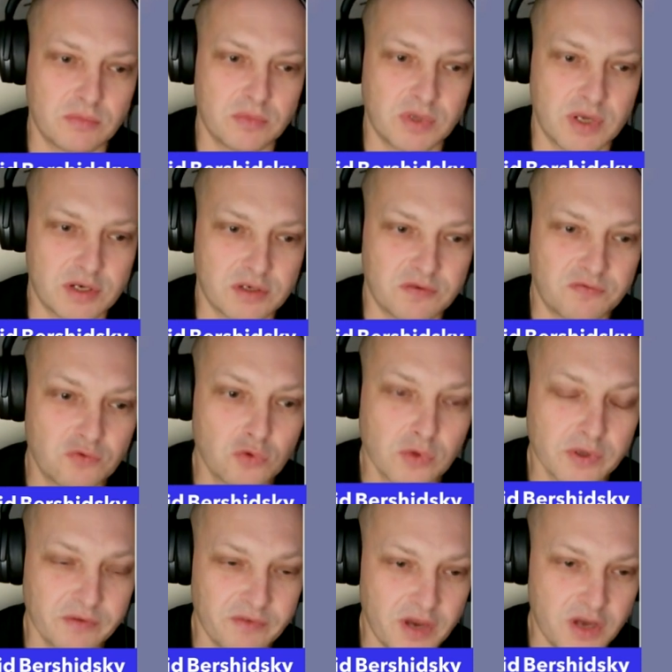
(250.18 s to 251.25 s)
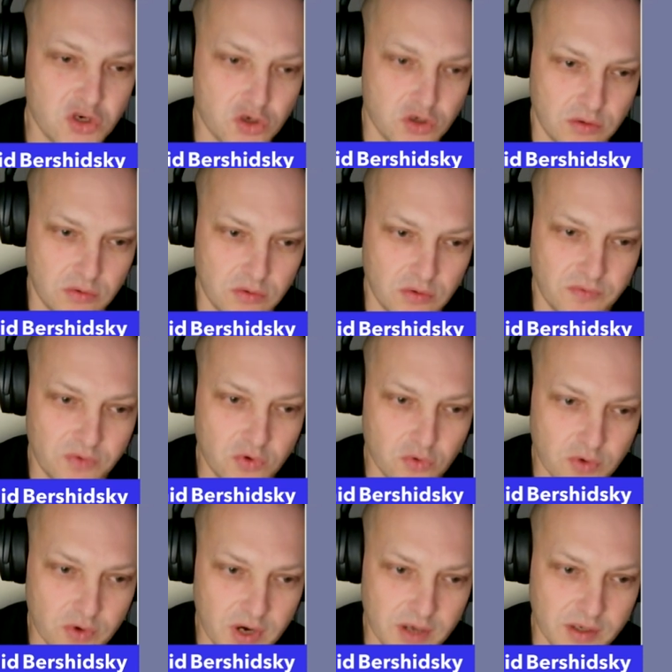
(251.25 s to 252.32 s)
does a full invasion of
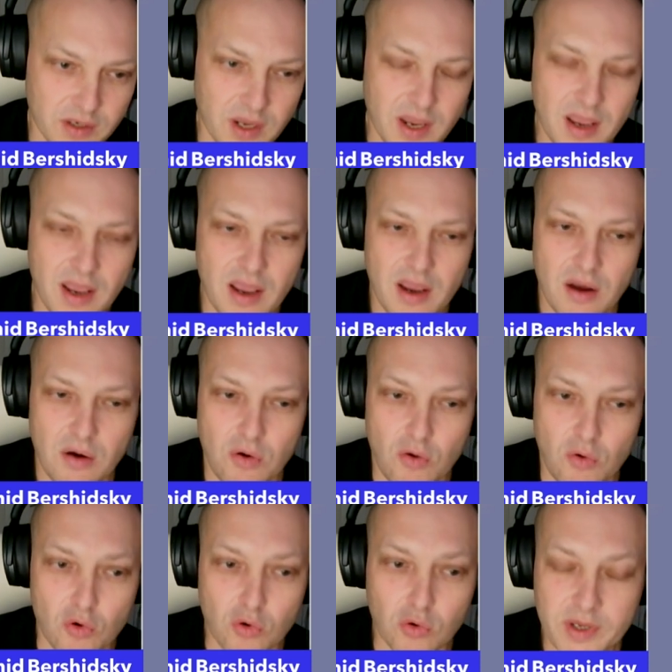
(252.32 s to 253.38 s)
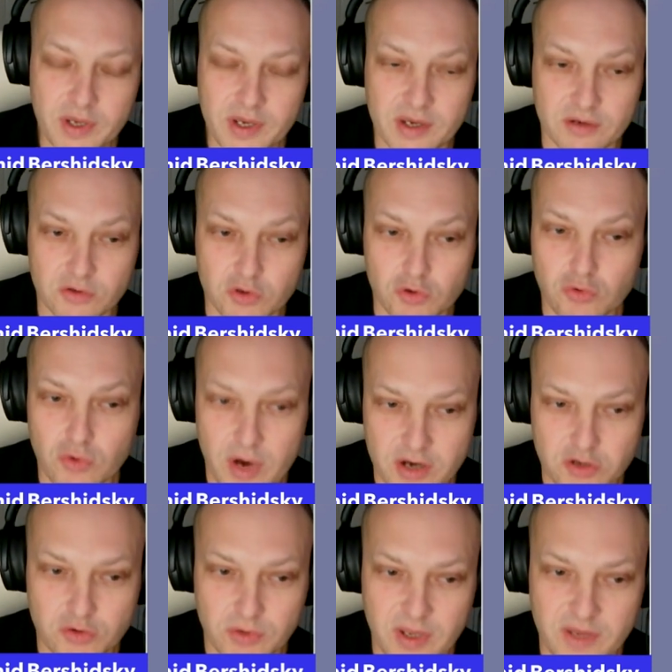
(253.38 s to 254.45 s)
Ukraine. All he can do,
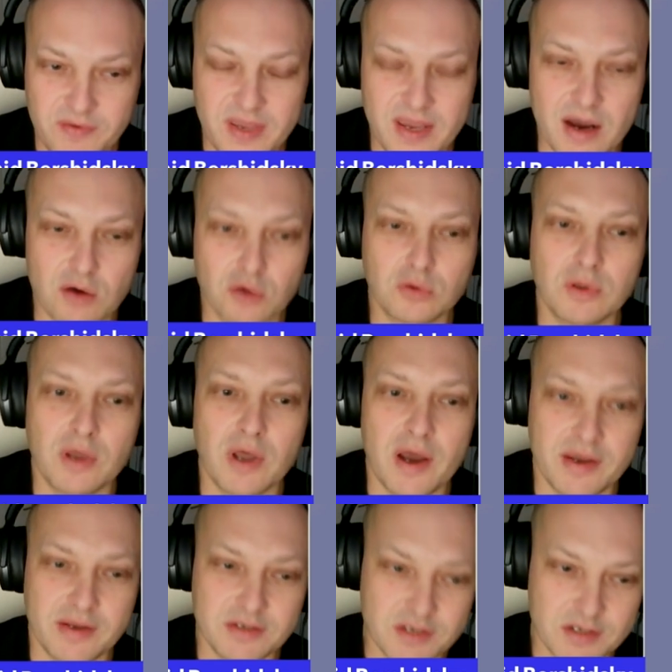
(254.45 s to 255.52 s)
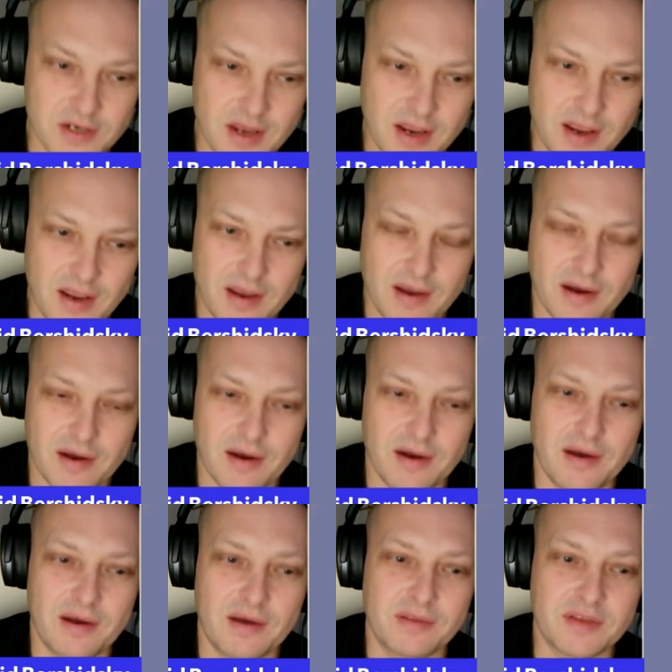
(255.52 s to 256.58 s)
actually, if he outlines
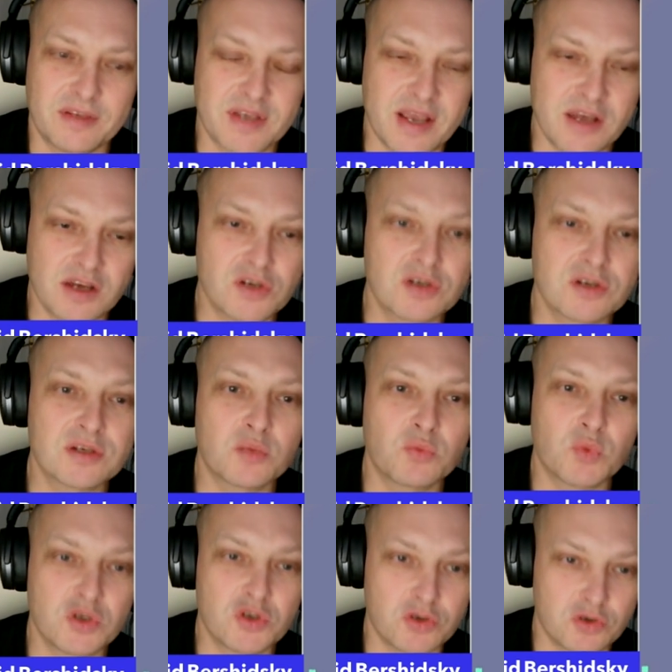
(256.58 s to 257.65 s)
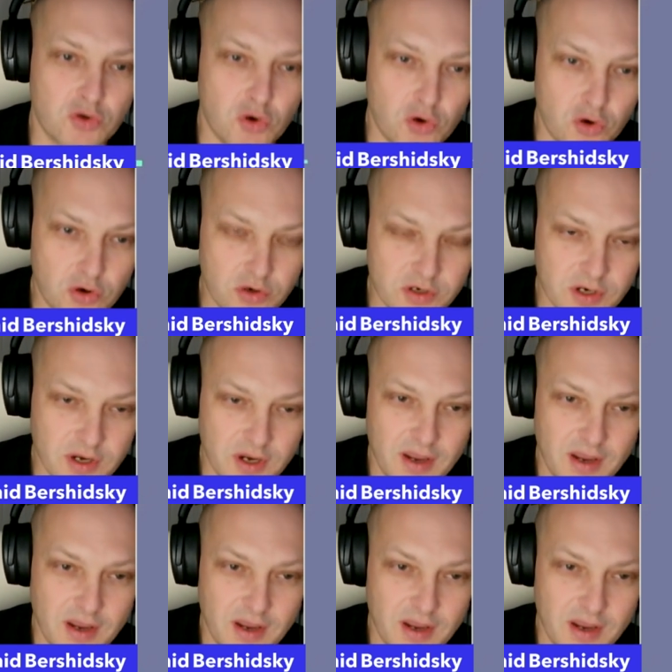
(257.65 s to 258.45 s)
the sanctions that we just heard,